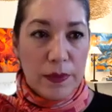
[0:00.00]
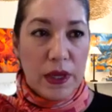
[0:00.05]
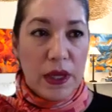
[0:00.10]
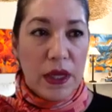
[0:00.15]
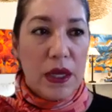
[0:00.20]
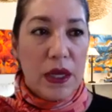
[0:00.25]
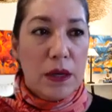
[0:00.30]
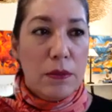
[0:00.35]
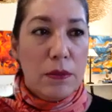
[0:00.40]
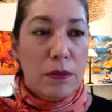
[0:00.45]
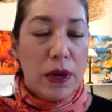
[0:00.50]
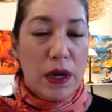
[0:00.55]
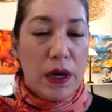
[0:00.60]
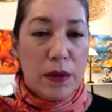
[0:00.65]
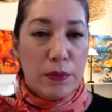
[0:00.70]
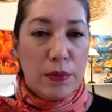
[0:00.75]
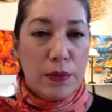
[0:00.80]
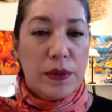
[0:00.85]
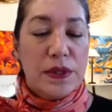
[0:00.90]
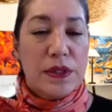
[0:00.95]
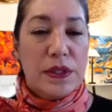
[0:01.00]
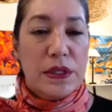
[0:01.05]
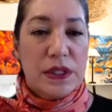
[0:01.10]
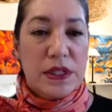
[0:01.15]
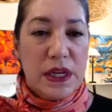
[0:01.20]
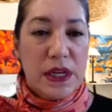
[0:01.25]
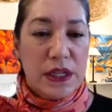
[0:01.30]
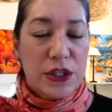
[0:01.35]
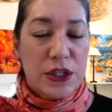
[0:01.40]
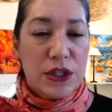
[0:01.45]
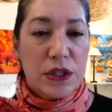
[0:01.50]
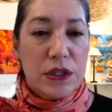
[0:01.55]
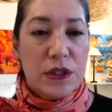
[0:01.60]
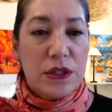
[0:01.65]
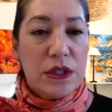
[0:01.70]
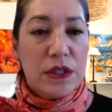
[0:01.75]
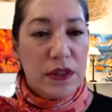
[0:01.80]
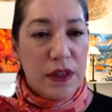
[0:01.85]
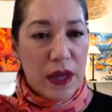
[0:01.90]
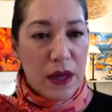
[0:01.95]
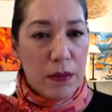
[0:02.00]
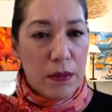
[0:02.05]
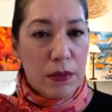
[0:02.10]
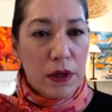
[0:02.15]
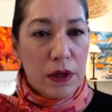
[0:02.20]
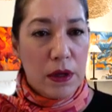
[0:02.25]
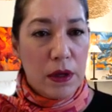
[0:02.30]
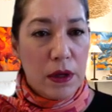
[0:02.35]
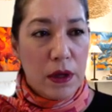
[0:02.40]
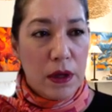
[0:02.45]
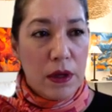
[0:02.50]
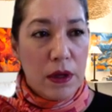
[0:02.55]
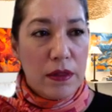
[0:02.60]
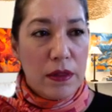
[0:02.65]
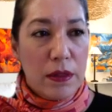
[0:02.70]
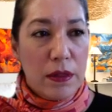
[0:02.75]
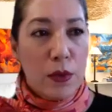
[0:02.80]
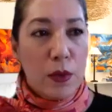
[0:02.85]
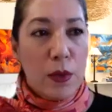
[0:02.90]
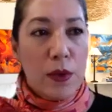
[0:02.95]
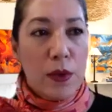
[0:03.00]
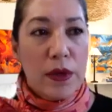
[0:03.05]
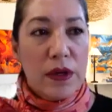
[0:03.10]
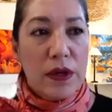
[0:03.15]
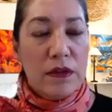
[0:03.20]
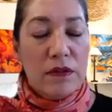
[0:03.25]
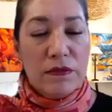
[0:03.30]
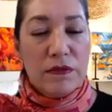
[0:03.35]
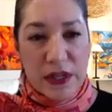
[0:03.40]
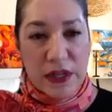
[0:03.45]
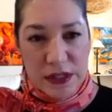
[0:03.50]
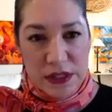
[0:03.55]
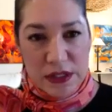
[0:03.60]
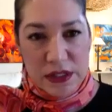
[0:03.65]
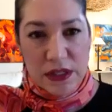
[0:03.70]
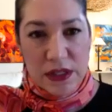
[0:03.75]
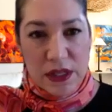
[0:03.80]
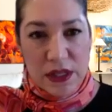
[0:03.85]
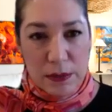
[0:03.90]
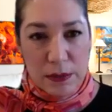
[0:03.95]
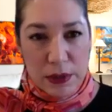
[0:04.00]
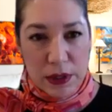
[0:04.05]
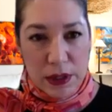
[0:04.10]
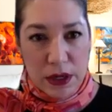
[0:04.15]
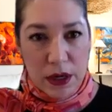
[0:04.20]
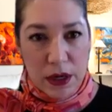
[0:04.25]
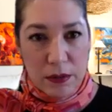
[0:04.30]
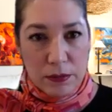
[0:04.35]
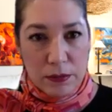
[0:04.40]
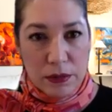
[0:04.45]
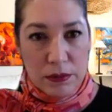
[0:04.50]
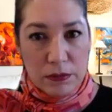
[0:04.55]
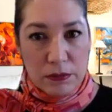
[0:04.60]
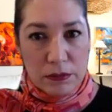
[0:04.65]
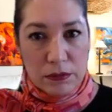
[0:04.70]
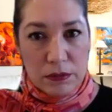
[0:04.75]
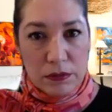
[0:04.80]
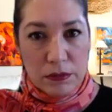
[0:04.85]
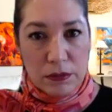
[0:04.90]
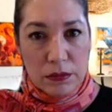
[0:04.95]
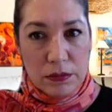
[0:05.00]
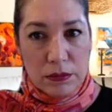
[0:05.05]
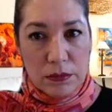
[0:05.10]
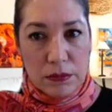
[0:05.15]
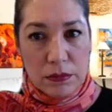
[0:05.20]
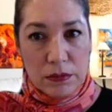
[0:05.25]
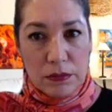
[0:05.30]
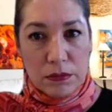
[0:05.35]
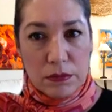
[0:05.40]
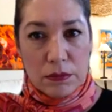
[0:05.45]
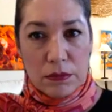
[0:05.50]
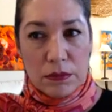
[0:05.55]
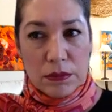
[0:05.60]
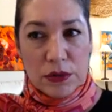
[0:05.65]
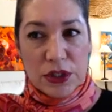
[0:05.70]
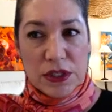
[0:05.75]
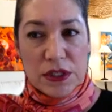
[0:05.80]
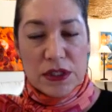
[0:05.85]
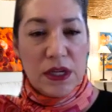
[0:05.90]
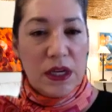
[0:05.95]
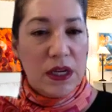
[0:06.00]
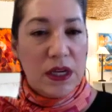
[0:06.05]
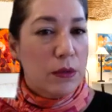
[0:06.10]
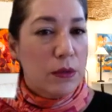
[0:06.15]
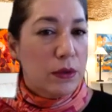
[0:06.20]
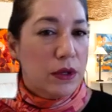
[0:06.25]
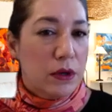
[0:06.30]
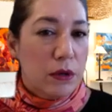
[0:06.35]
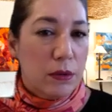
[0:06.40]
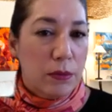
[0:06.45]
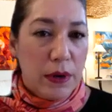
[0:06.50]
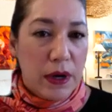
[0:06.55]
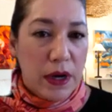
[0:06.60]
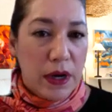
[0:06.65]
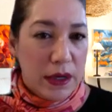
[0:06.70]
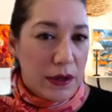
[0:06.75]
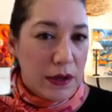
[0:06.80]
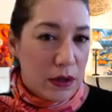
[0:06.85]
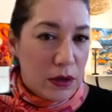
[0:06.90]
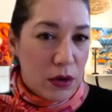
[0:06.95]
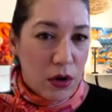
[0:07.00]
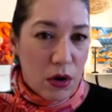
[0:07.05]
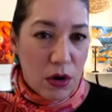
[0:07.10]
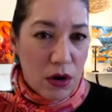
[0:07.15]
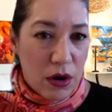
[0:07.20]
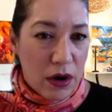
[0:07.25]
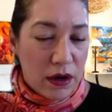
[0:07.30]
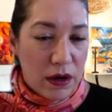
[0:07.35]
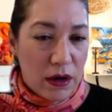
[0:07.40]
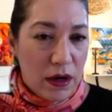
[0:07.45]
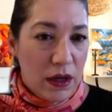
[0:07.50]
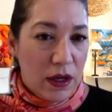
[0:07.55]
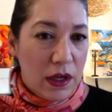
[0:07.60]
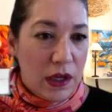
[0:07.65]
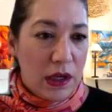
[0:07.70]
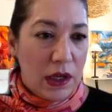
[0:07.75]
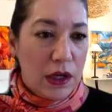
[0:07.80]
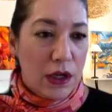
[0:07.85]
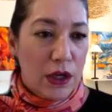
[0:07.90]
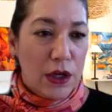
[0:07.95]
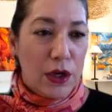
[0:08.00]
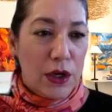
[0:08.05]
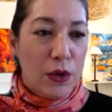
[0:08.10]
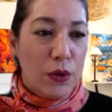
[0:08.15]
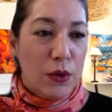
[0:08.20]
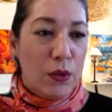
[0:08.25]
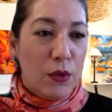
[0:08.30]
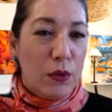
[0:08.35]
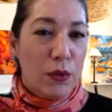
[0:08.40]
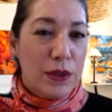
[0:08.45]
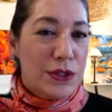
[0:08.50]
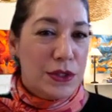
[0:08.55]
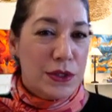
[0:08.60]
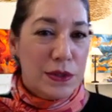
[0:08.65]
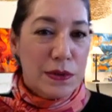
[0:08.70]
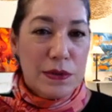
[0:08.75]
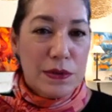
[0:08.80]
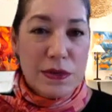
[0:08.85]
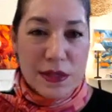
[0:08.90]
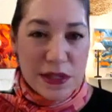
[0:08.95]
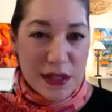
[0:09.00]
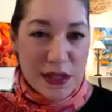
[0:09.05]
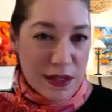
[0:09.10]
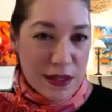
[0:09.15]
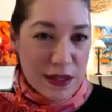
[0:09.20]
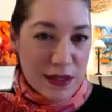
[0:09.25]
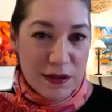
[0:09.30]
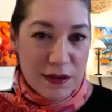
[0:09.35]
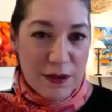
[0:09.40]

in my presentation to them, the more invested they become. Just like when you're buying a car, once you sit